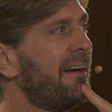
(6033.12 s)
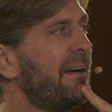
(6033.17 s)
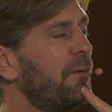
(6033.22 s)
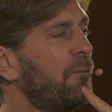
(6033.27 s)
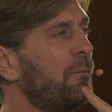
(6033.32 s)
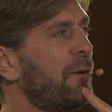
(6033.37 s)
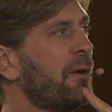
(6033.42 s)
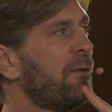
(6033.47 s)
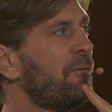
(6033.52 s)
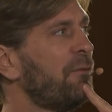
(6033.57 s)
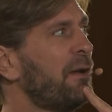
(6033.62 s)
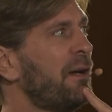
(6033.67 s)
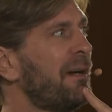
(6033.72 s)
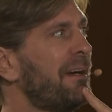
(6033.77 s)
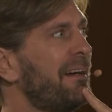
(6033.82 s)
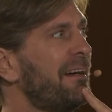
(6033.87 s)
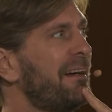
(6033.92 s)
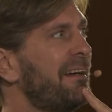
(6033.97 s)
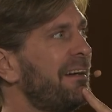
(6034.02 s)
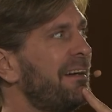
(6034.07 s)
one of
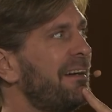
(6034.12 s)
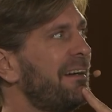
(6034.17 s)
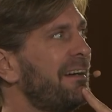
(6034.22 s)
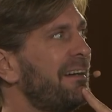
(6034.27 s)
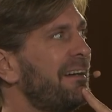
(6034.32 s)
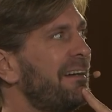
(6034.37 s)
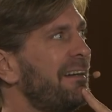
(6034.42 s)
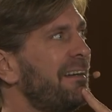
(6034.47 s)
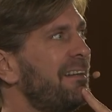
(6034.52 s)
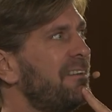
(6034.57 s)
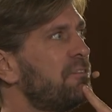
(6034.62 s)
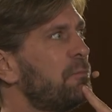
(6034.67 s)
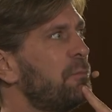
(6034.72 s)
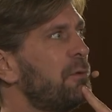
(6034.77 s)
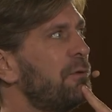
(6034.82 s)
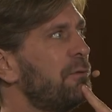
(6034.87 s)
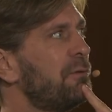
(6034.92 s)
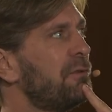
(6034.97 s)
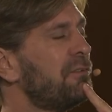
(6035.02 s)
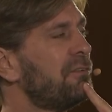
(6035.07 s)
the
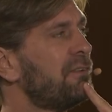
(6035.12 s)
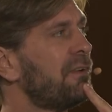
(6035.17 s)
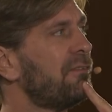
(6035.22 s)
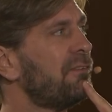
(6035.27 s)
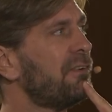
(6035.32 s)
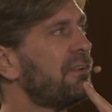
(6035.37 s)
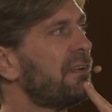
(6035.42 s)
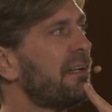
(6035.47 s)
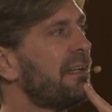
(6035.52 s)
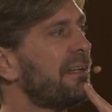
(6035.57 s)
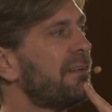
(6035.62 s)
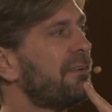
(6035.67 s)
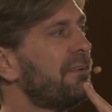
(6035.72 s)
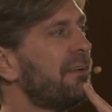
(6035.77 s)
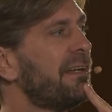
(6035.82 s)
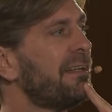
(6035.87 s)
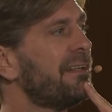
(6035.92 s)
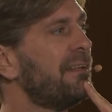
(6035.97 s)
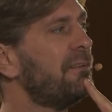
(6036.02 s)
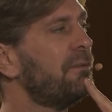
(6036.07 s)
distributors that was like
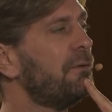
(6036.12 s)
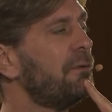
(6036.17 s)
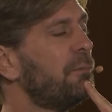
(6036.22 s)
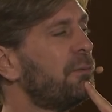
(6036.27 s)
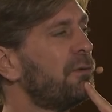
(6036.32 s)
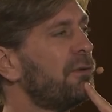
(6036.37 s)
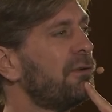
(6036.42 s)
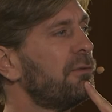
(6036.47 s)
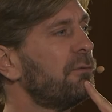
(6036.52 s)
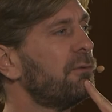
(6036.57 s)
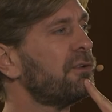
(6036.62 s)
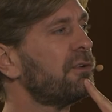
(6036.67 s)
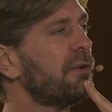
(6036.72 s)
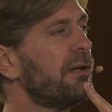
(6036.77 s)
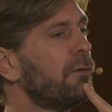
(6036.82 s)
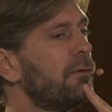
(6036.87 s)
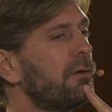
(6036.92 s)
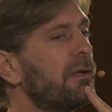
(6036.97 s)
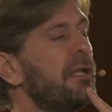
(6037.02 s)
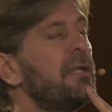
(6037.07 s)
connected to the project was
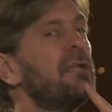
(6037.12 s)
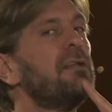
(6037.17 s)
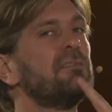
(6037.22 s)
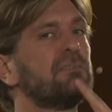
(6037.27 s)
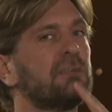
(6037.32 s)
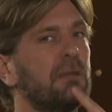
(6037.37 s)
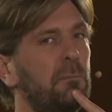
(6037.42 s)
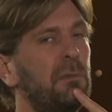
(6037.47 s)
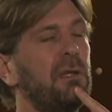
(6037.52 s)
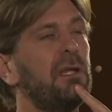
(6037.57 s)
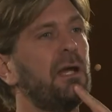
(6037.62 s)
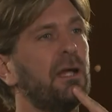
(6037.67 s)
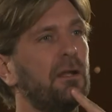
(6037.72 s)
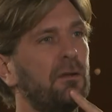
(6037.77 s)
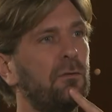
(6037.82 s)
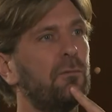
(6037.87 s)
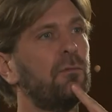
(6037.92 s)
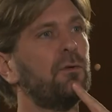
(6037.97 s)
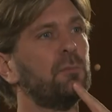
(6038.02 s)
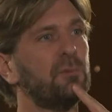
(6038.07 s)
like, okay, this can be the
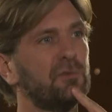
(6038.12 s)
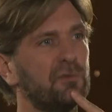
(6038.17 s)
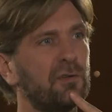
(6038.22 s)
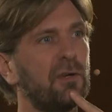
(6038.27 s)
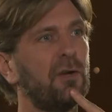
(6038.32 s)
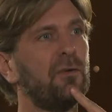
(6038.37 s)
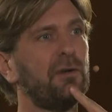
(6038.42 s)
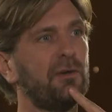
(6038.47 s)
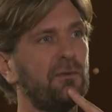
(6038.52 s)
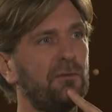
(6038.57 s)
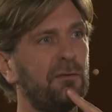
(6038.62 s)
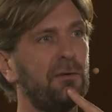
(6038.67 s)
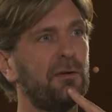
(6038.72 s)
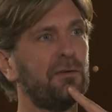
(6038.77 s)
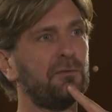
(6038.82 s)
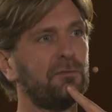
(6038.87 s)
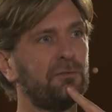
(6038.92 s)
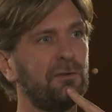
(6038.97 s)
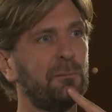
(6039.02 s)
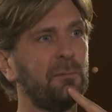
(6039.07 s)
end of Ruben's career
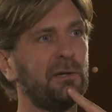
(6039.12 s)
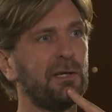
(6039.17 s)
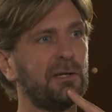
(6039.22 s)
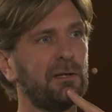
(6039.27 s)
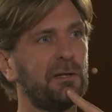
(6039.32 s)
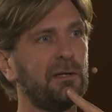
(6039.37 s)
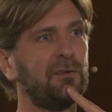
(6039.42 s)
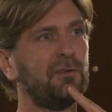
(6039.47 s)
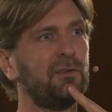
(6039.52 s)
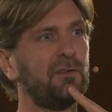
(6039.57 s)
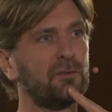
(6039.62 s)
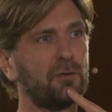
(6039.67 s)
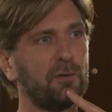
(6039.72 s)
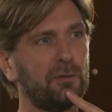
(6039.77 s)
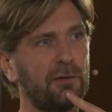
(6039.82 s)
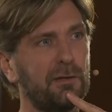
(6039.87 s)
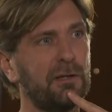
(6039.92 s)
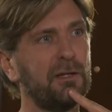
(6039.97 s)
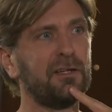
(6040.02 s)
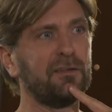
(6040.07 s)
as a filmmaker.
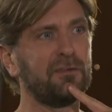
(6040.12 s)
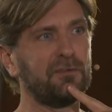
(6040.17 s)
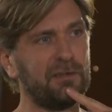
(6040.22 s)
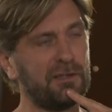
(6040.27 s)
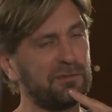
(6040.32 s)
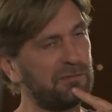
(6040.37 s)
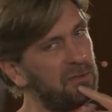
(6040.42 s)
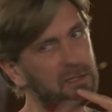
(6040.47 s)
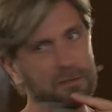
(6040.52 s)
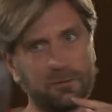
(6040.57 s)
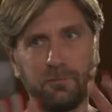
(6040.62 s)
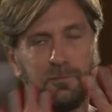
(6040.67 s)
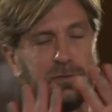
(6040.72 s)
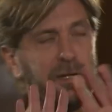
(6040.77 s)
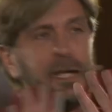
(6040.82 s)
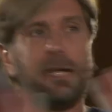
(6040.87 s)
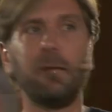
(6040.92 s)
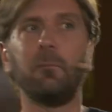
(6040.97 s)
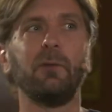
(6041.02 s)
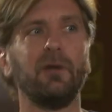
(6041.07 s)
This
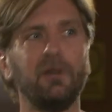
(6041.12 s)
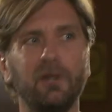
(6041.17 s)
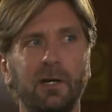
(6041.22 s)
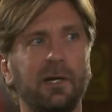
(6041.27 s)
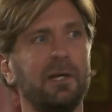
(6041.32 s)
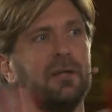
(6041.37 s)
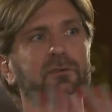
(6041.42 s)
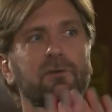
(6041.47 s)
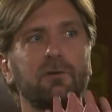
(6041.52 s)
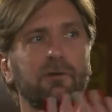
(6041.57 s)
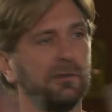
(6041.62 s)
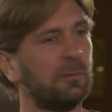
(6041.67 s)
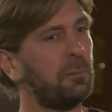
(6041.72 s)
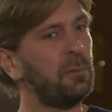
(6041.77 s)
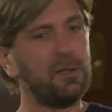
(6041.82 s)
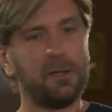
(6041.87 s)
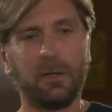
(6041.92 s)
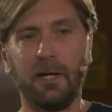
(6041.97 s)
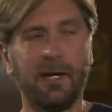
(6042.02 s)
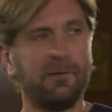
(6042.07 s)
film is going to
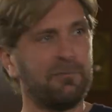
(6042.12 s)
be